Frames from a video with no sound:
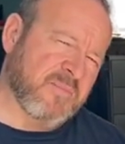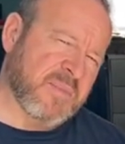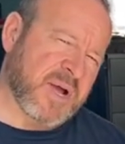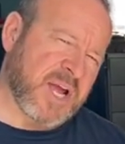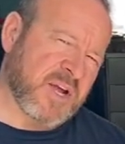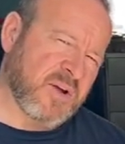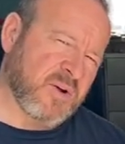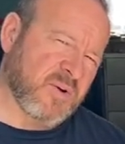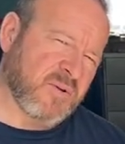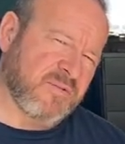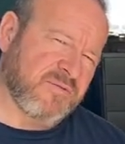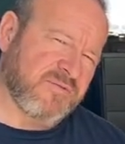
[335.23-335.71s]

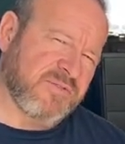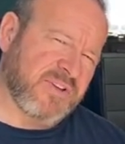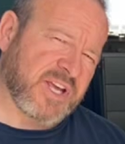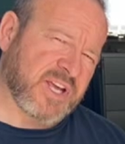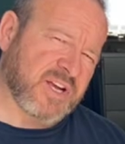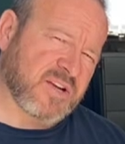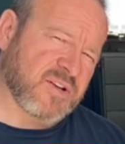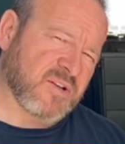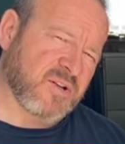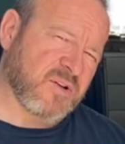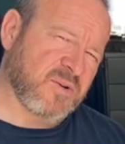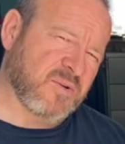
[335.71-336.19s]
my own
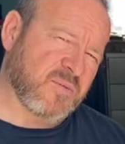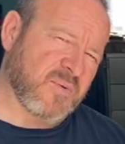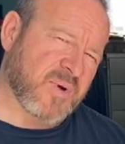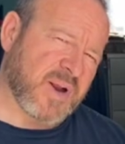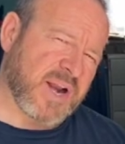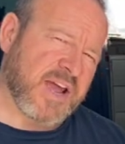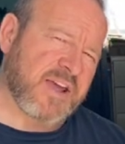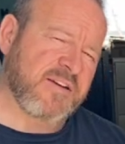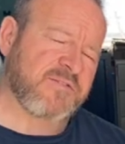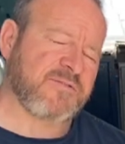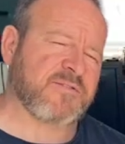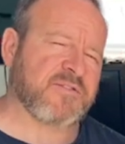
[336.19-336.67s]
vehicle when
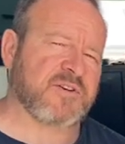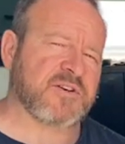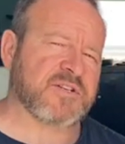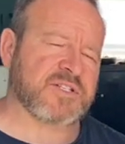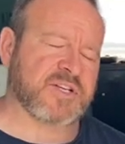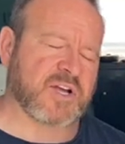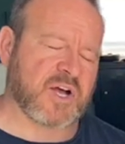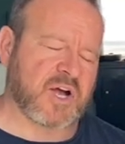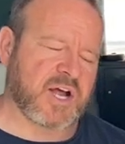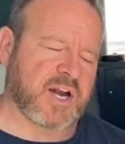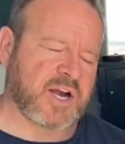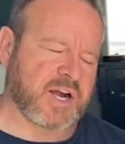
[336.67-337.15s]
I first
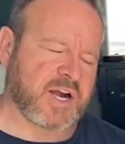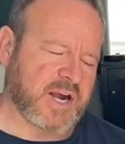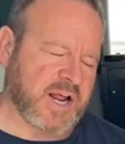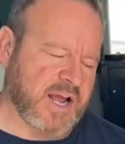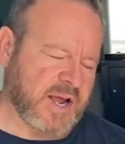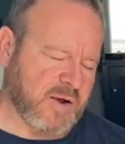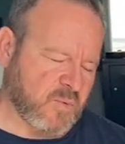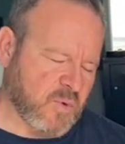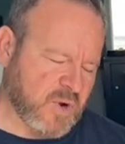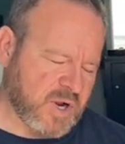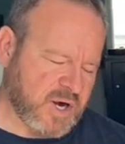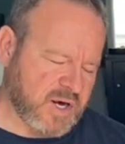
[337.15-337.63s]
got it. I
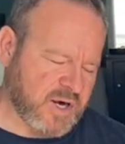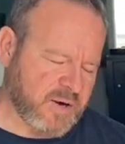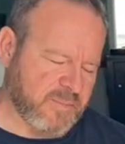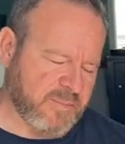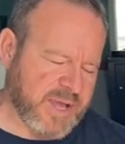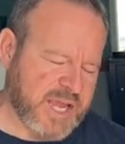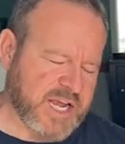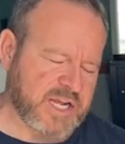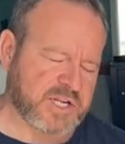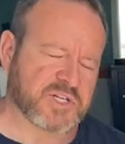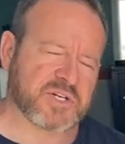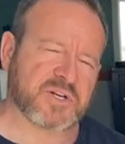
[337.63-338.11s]
wanted to
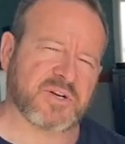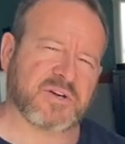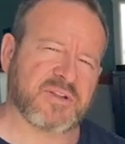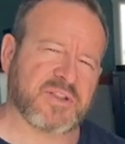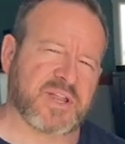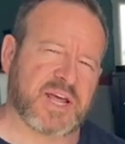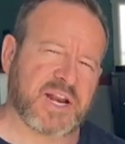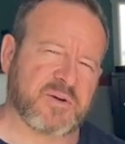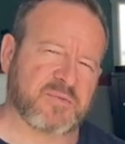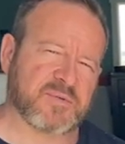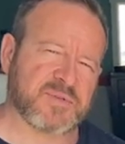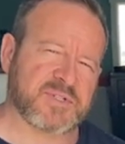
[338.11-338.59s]
make sure
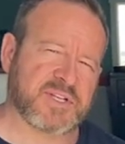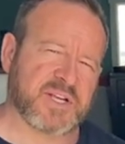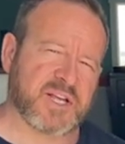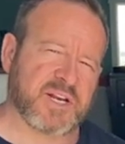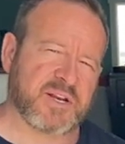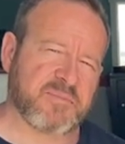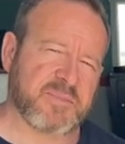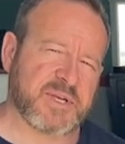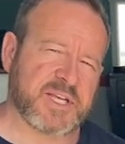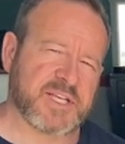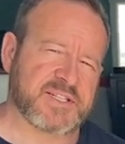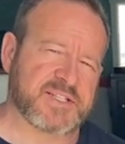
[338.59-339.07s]
that it was going
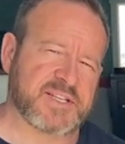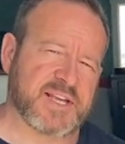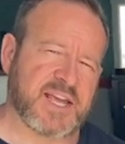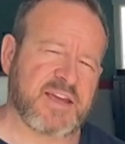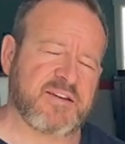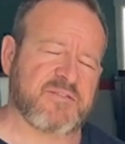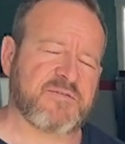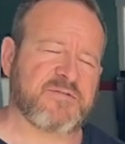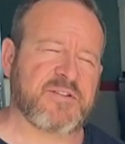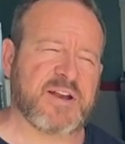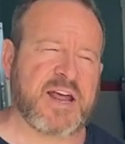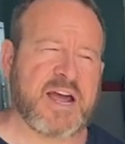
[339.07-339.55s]
to be
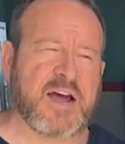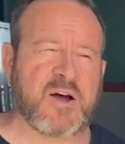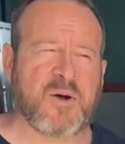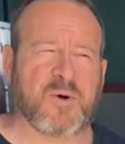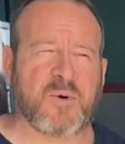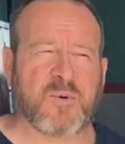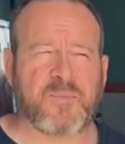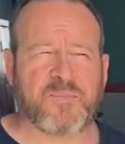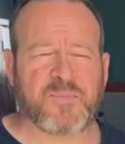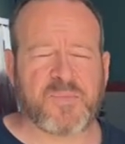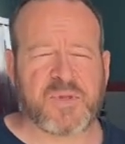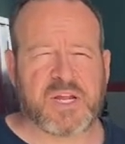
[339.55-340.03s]
safe.
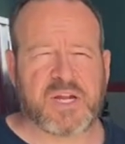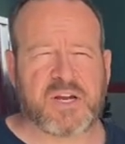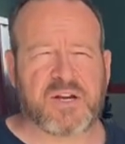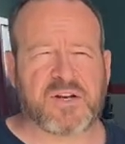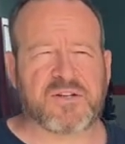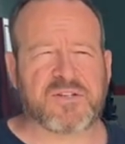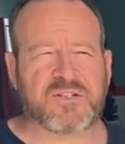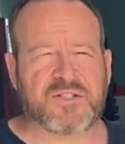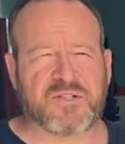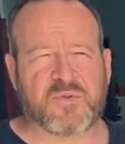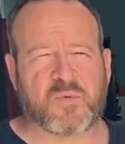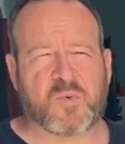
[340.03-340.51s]
Now,
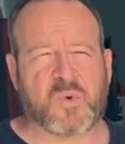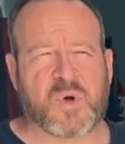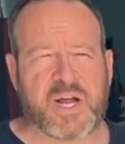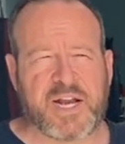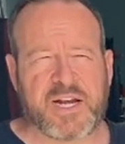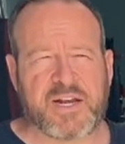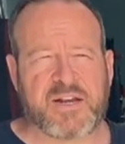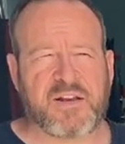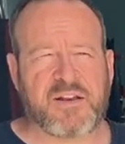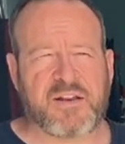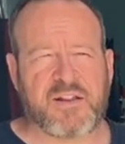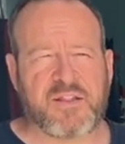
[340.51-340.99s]
here's the
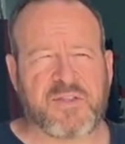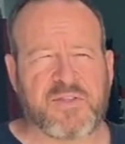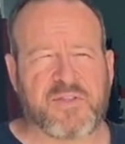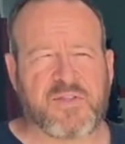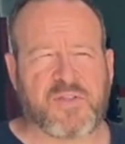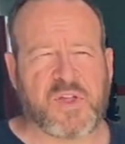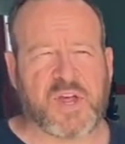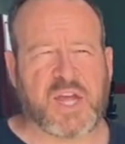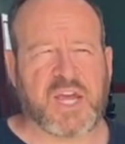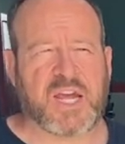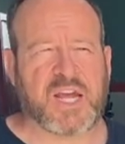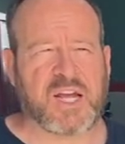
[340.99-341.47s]
one
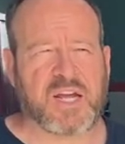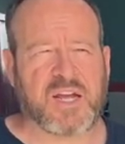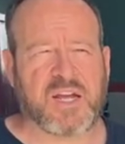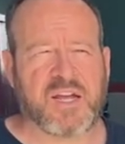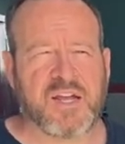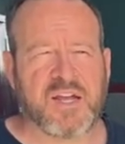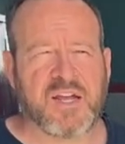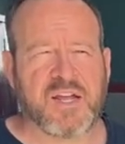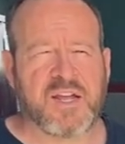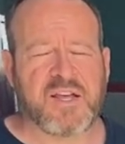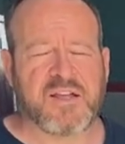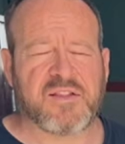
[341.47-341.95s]
thing
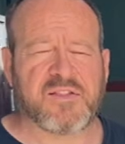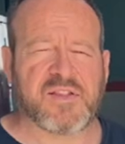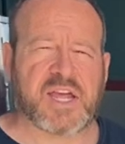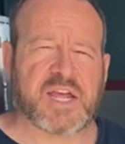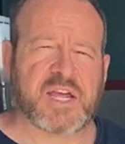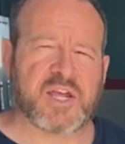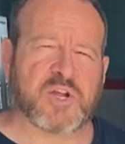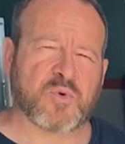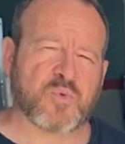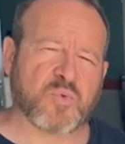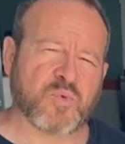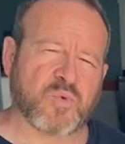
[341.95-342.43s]
that
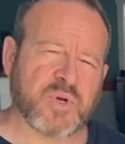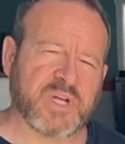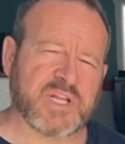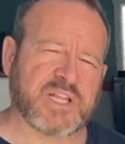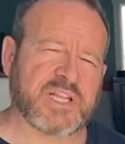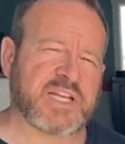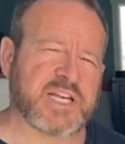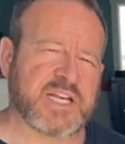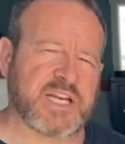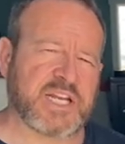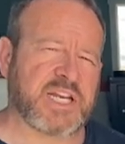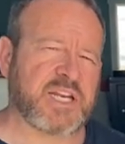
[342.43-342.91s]
you
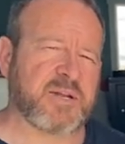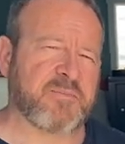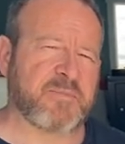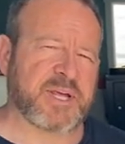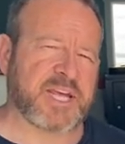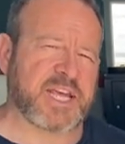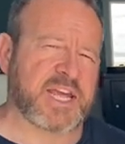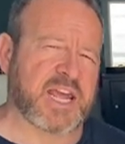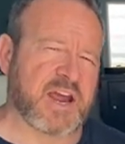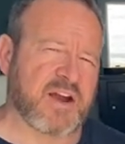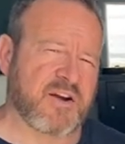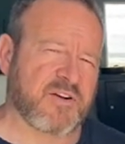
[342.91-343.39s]
really need to be
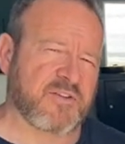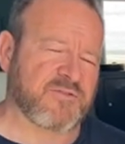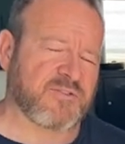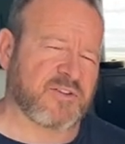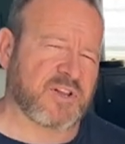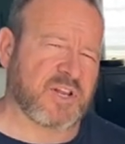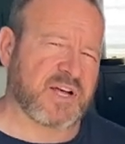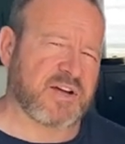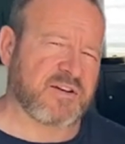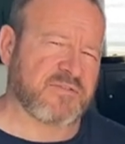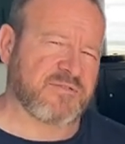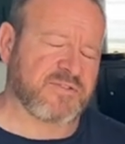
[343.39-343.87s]

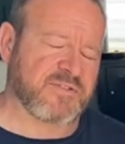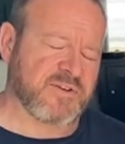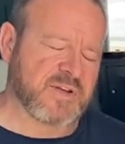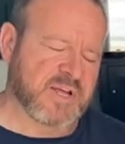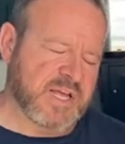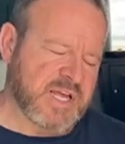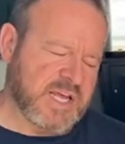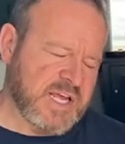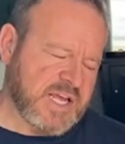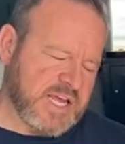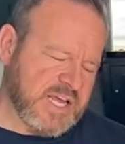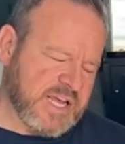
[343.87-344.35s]
careful of.
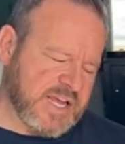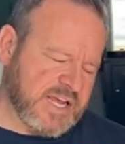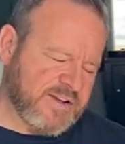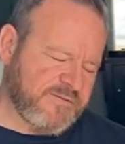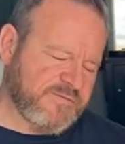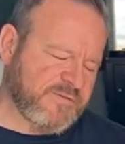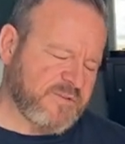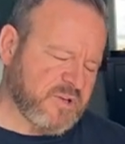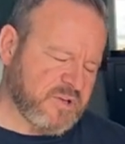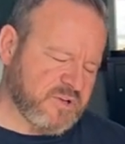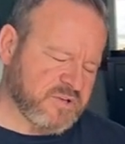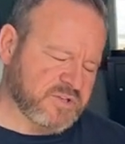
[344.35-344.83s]

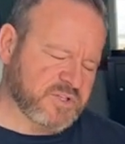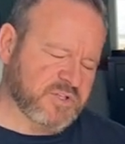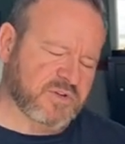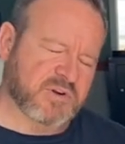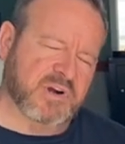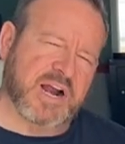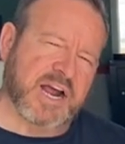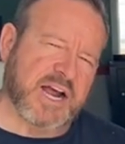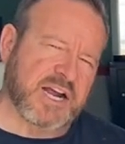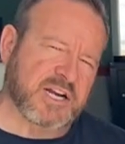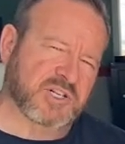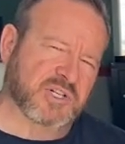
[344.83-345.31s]
If you use
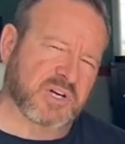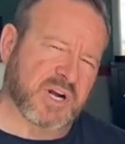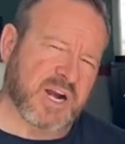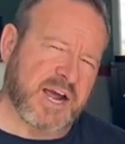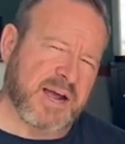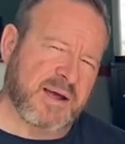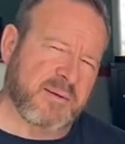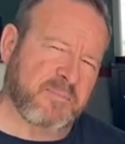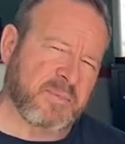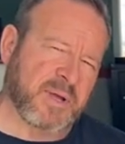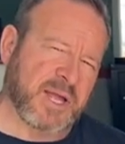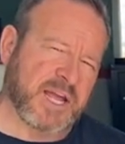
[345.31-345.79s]
crash
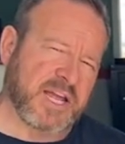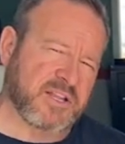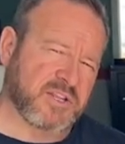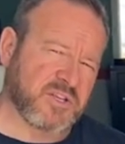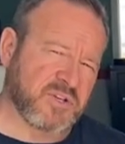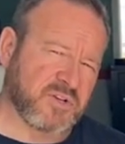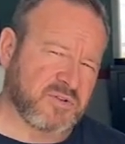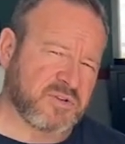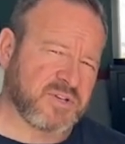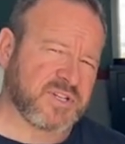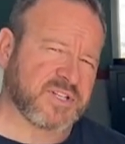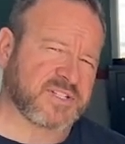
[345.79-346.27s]
wrap and
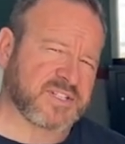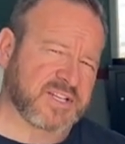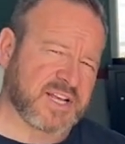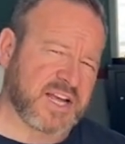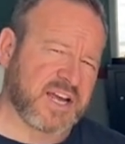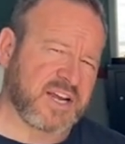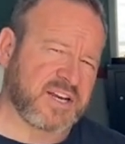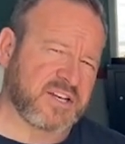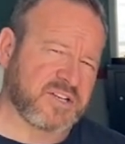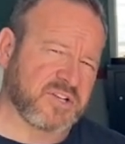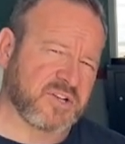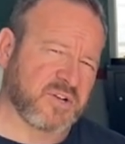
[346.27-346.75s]
you
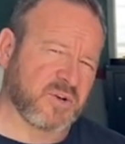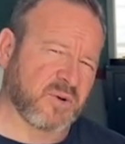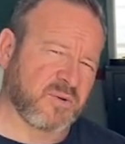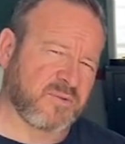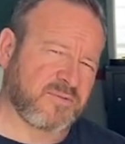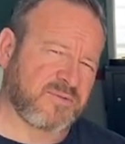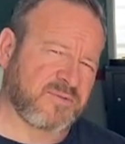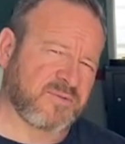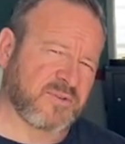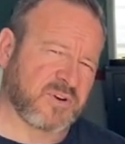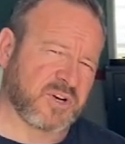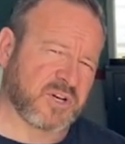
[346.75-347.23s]
decide to go
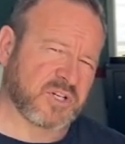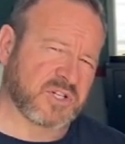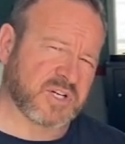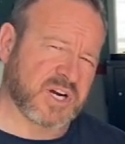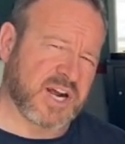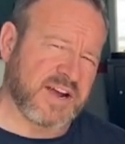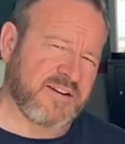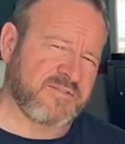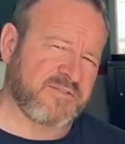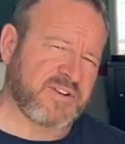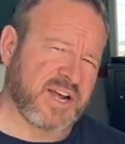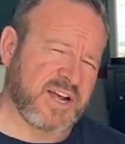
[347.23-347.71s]
for a
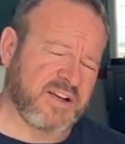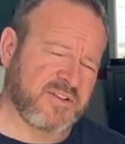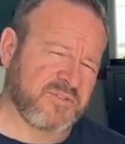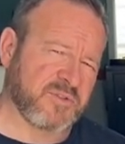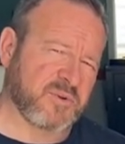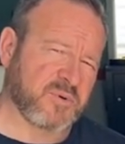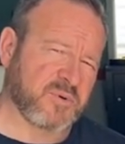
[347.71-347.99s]
drive down the